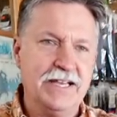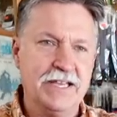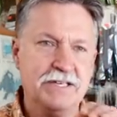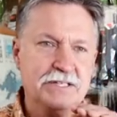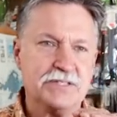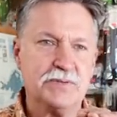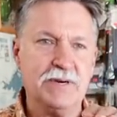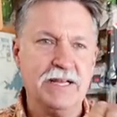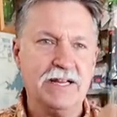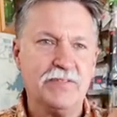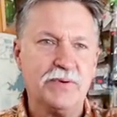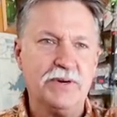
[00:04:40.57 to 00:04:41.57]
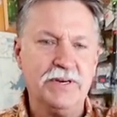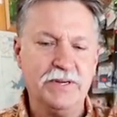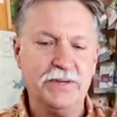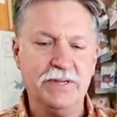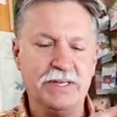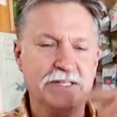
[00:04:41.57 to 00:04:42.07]
You just ran it
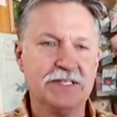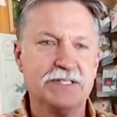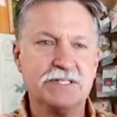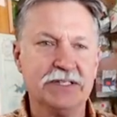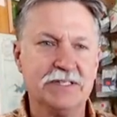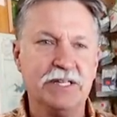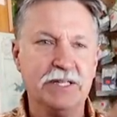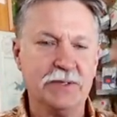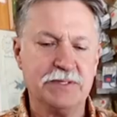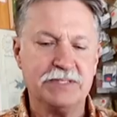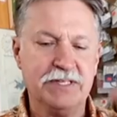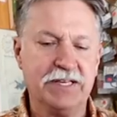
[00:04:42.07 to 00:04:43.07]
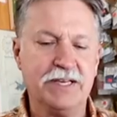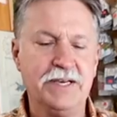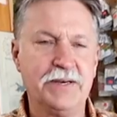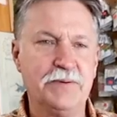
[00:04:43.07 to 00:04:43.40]
through and it just continuously cut